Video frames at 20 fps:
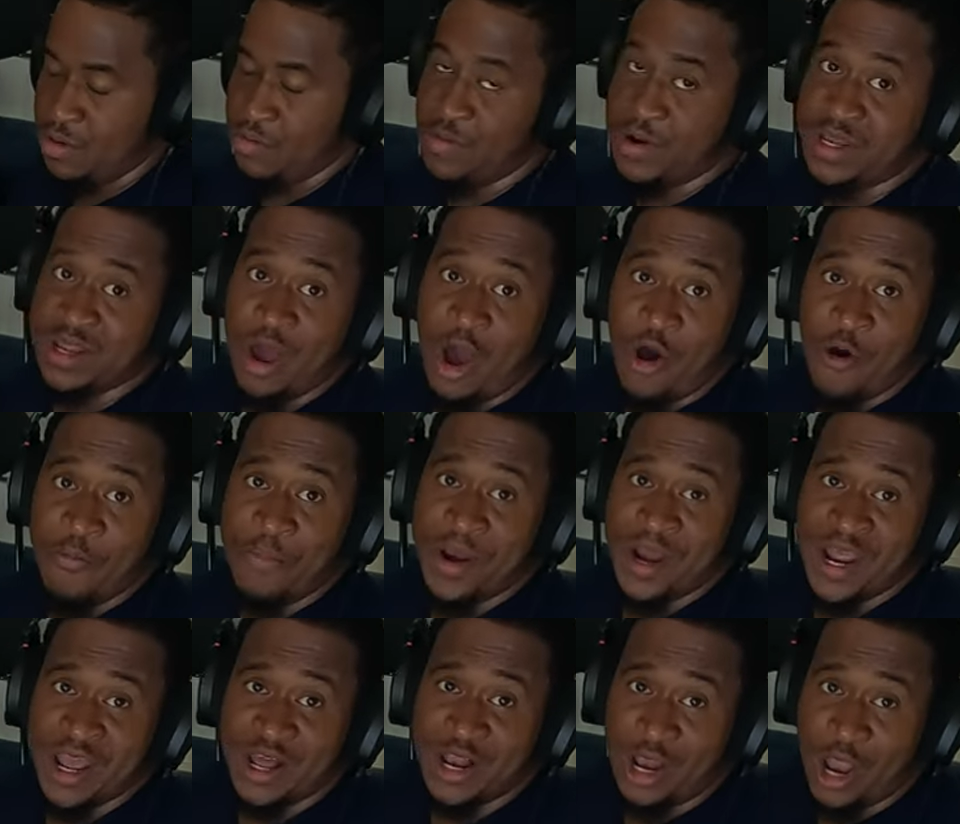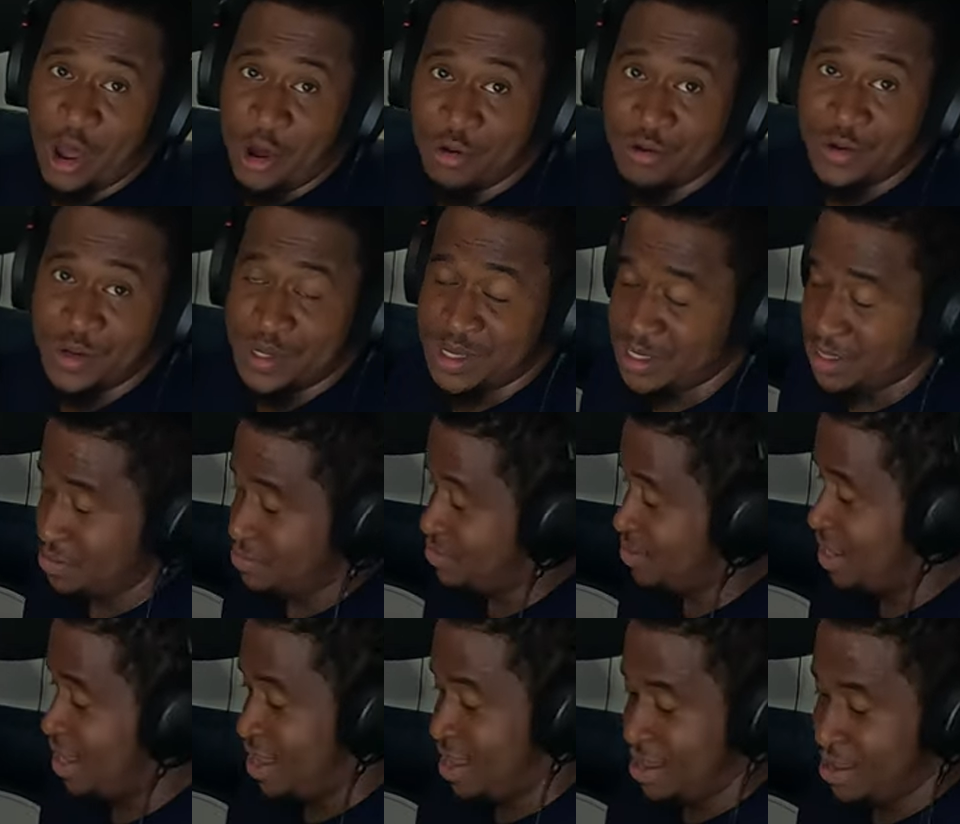with the open and close
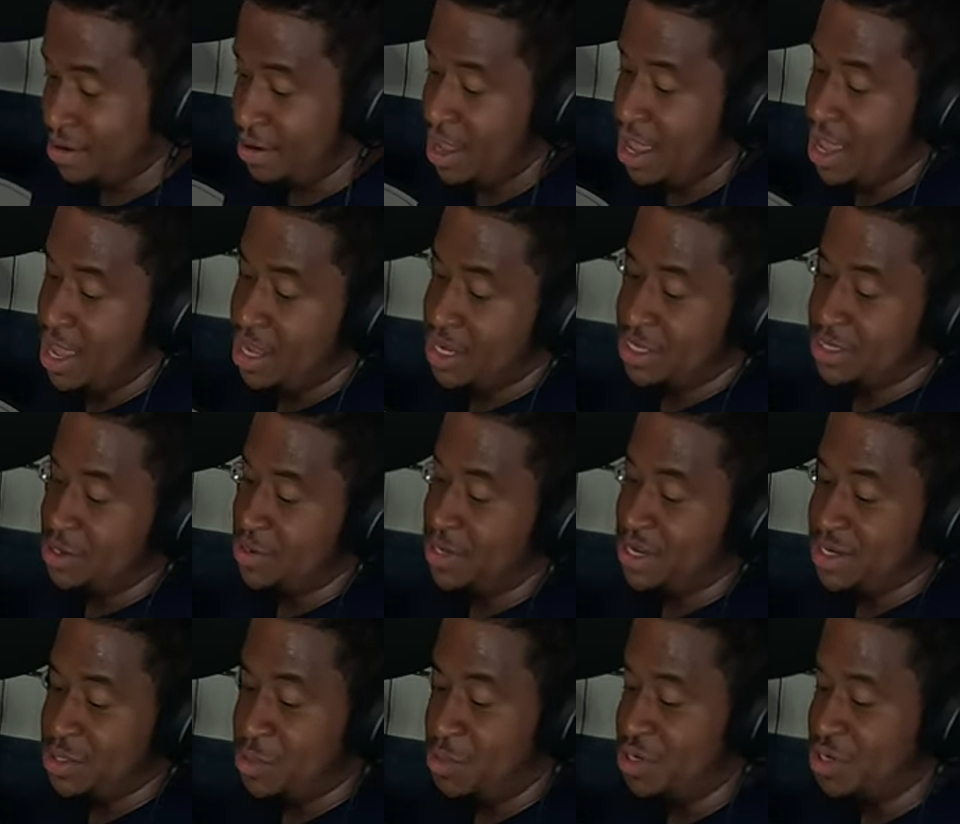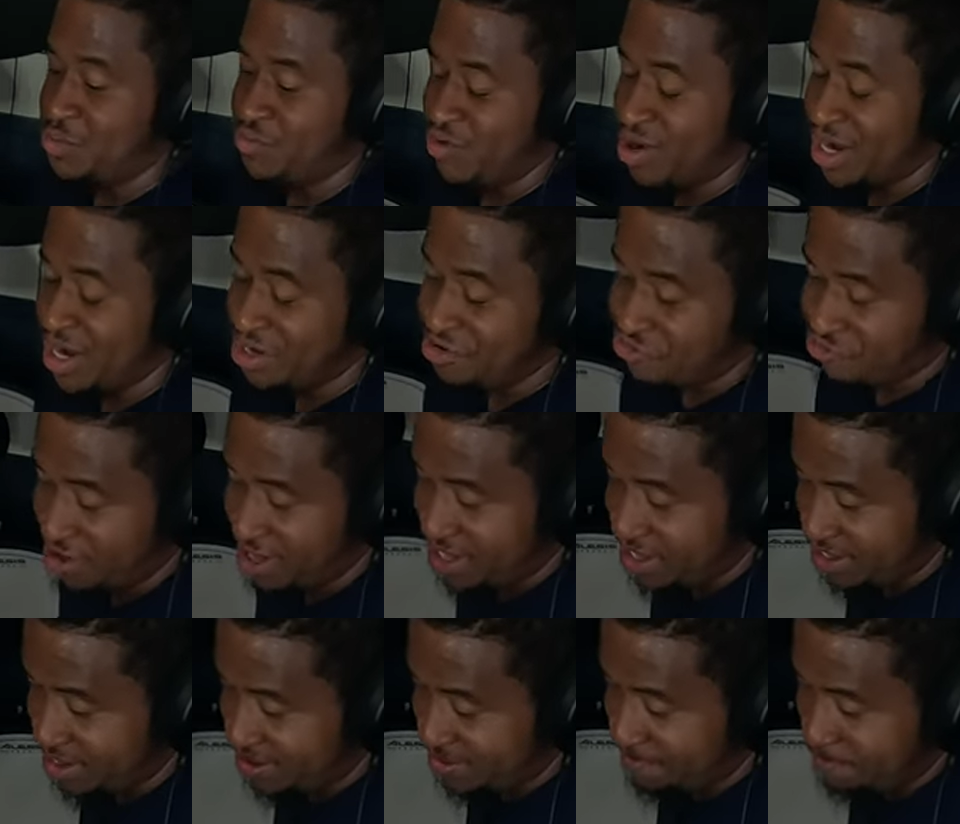thing, so this one's really
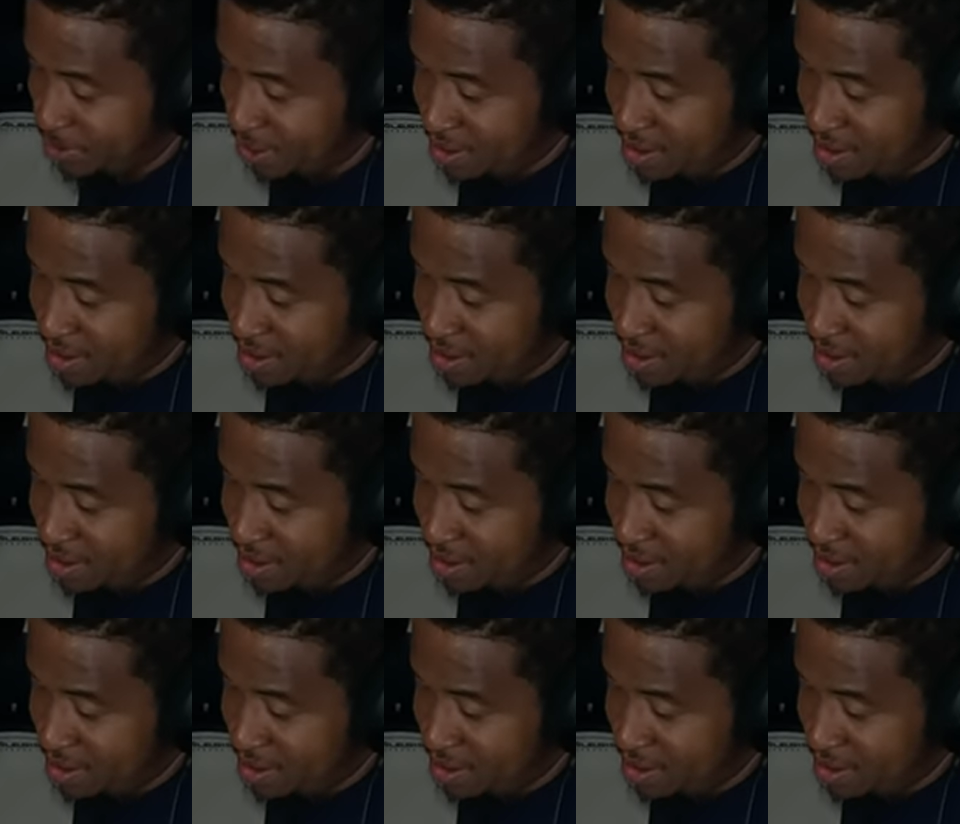tricky.